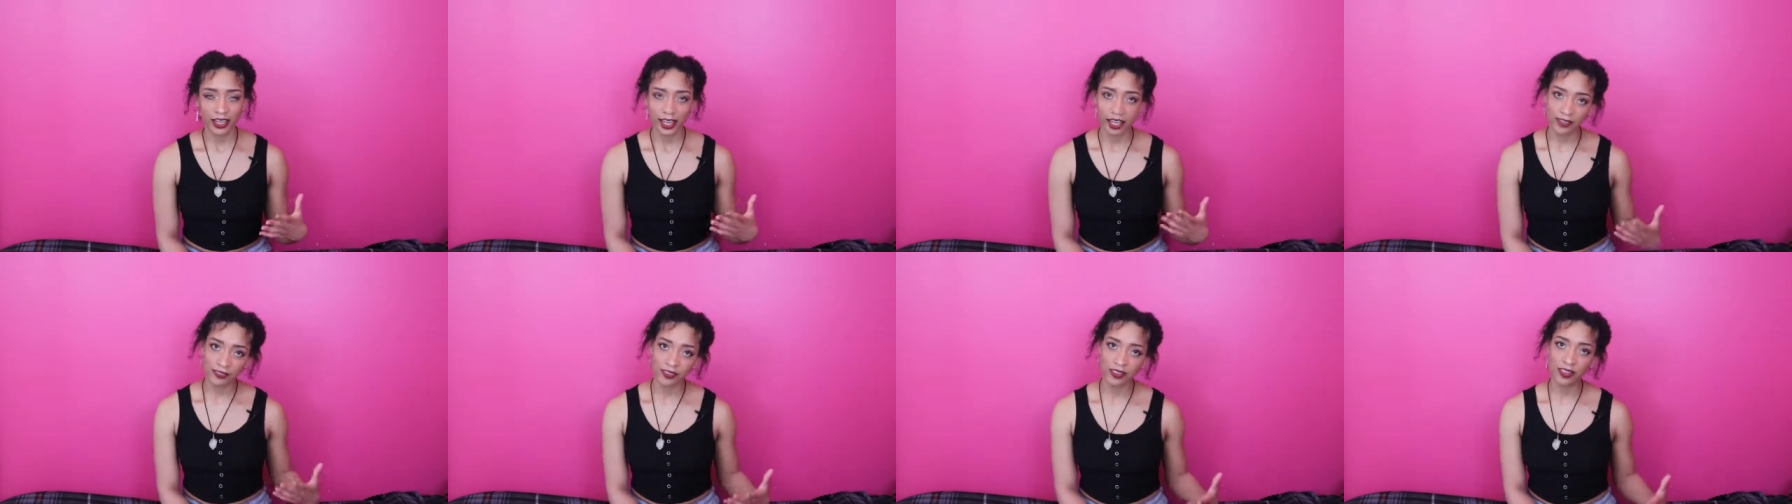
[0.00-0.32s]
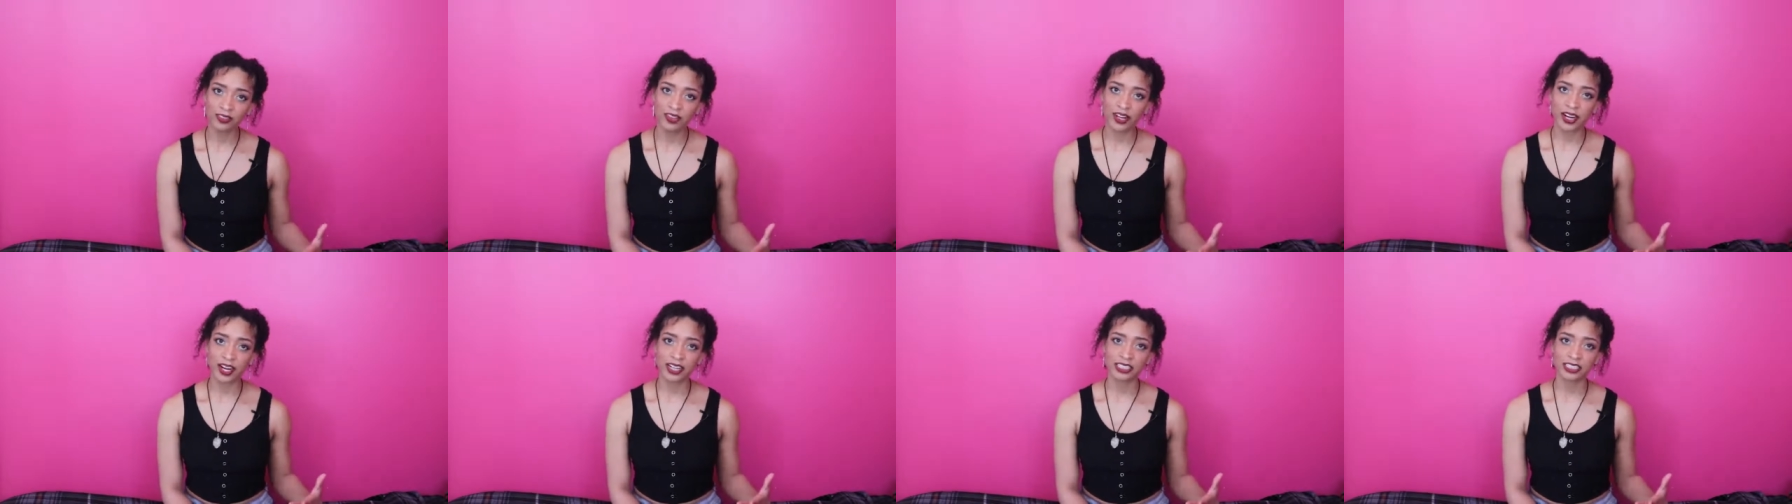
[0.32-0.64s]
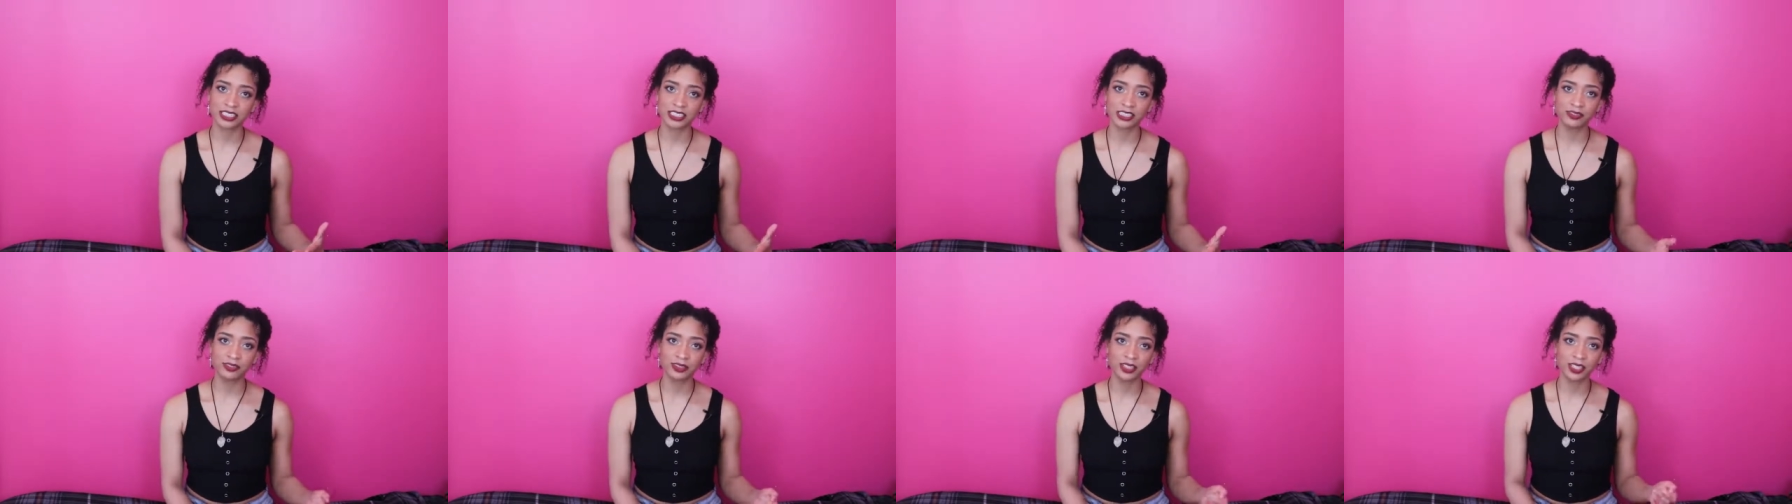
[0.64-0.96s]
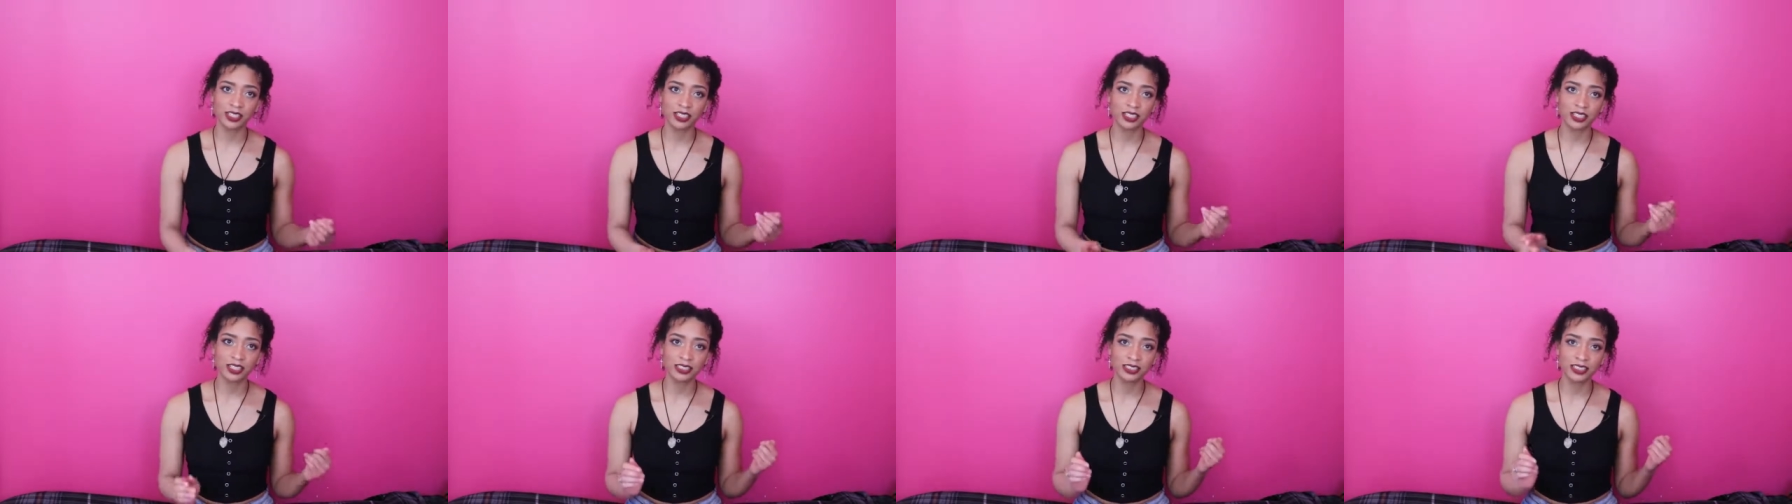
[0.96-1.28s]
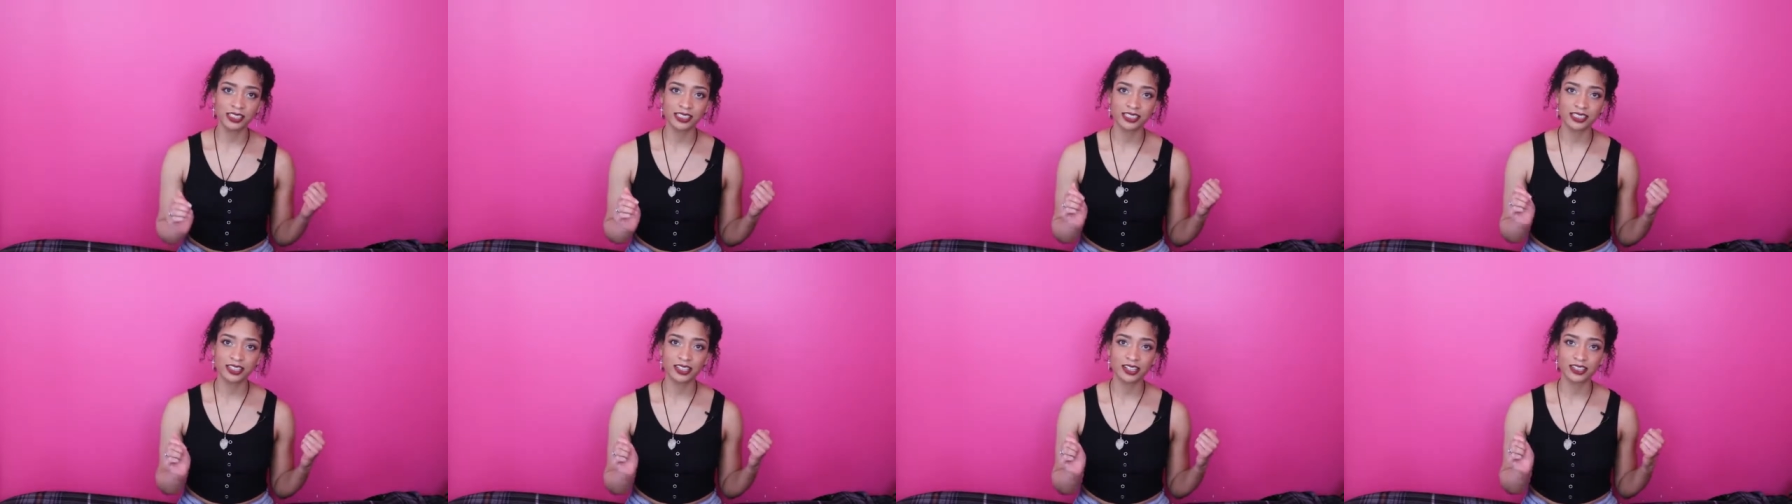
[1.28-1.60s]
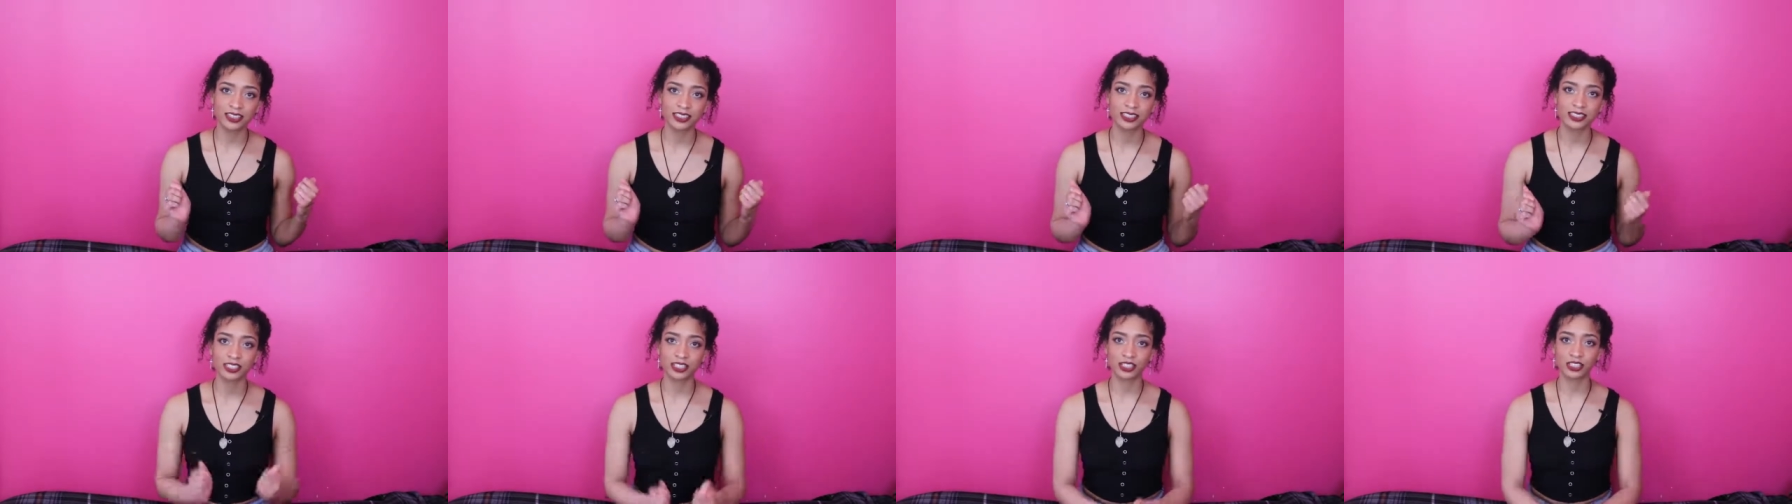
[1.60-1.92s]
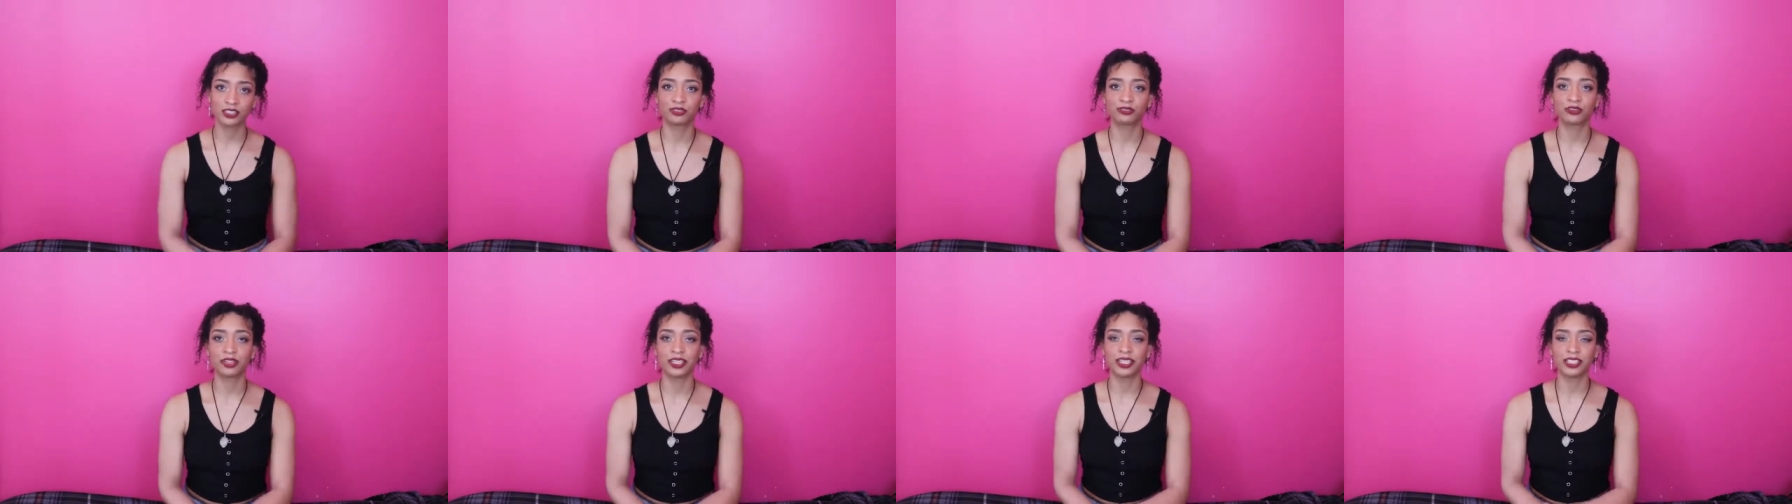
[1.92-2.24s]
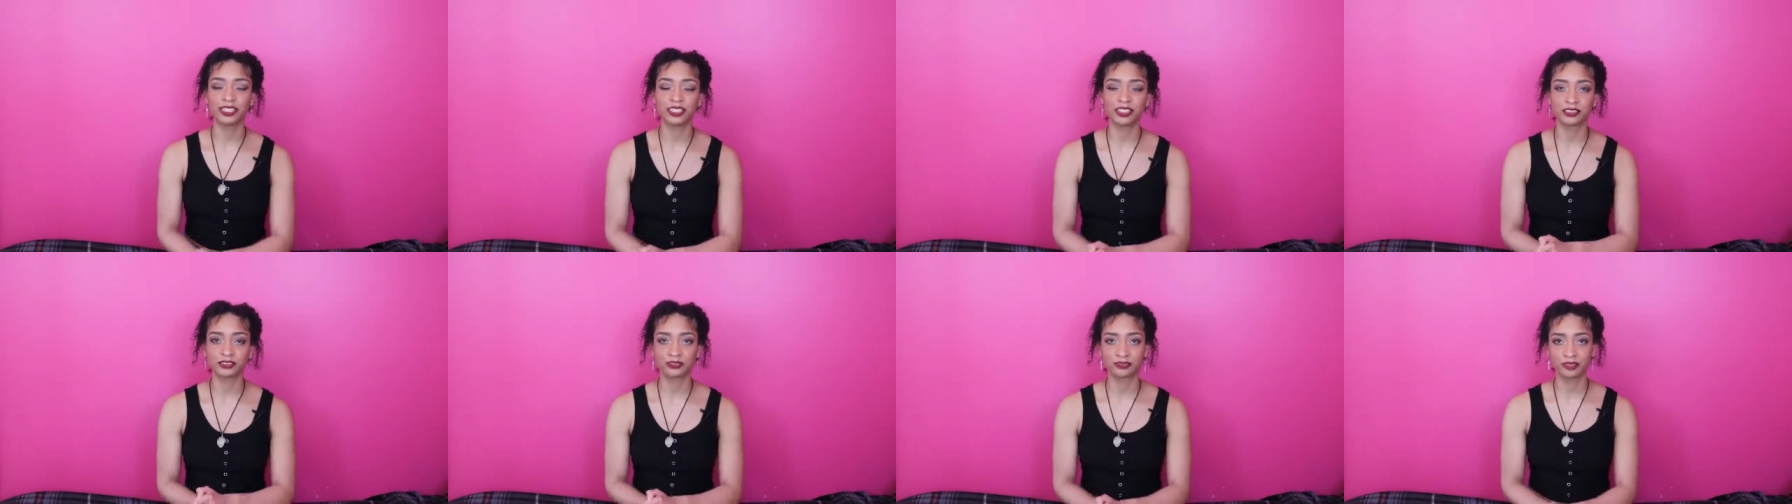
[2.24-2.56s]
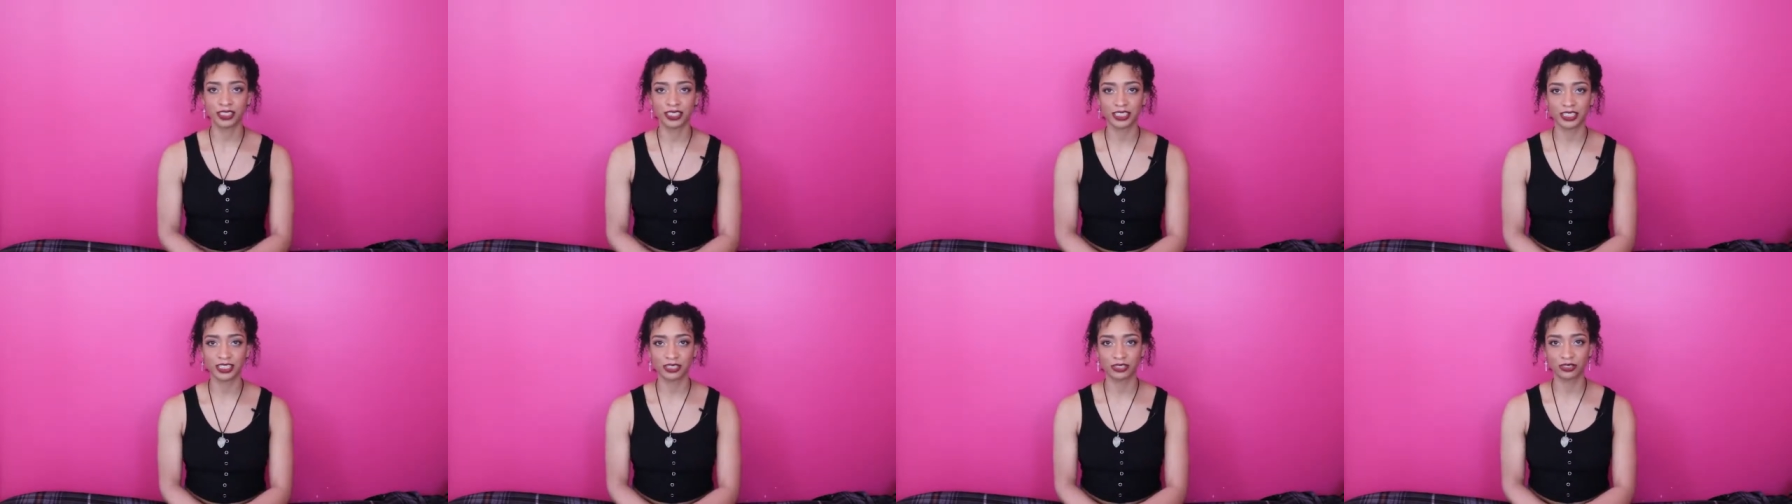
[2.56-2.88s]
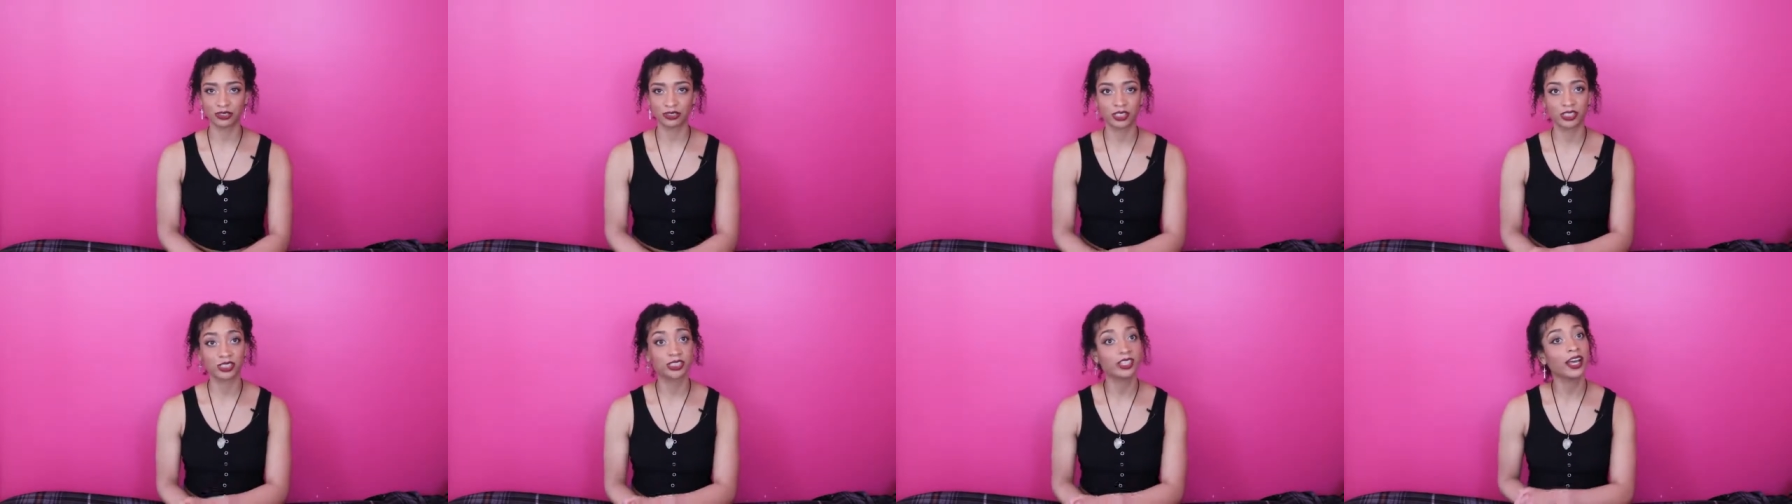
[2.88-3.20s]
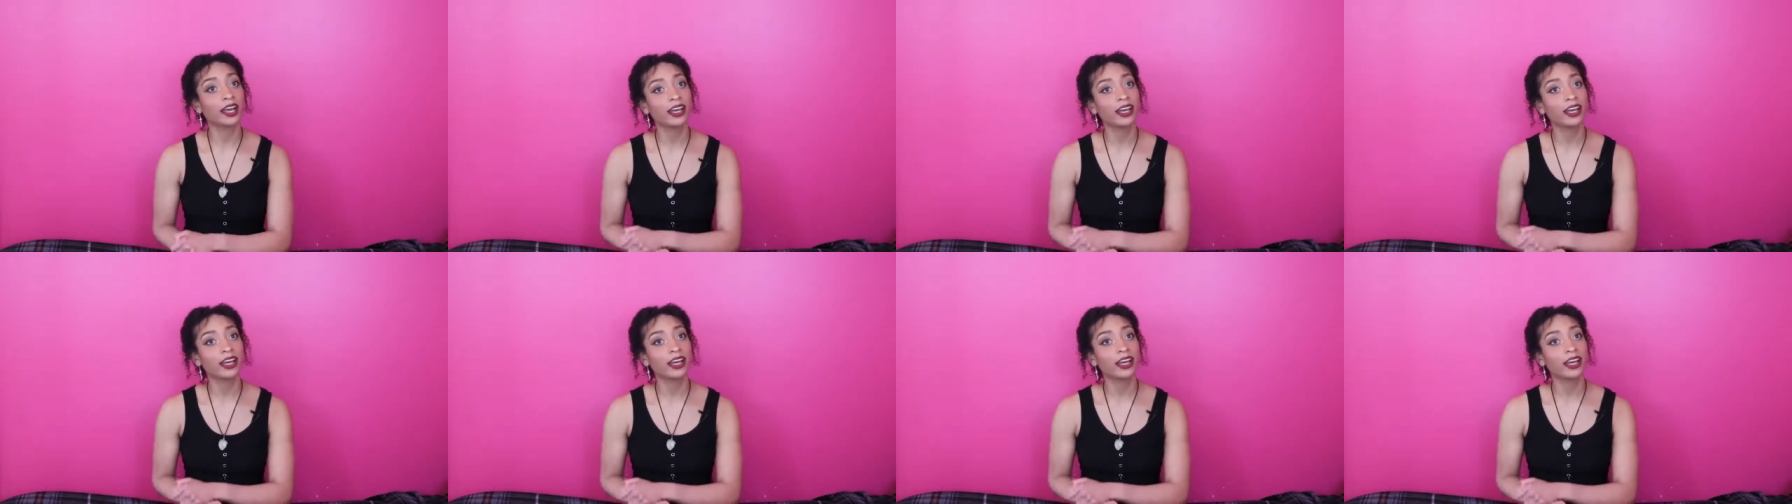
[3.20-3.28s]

If you are extroverted, TikTok is a great resource